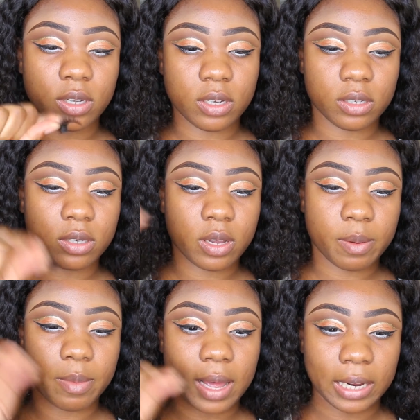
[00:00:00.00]
is
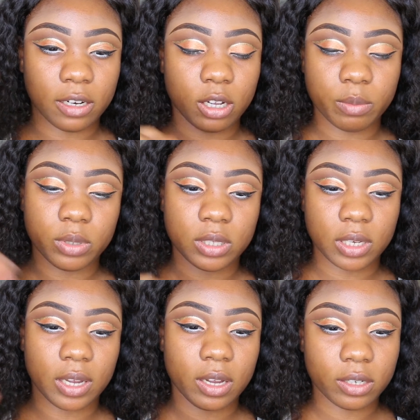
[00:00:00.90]
Idol
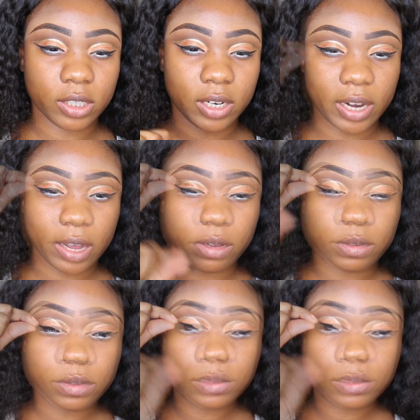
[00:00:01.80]
Boutique Chanel.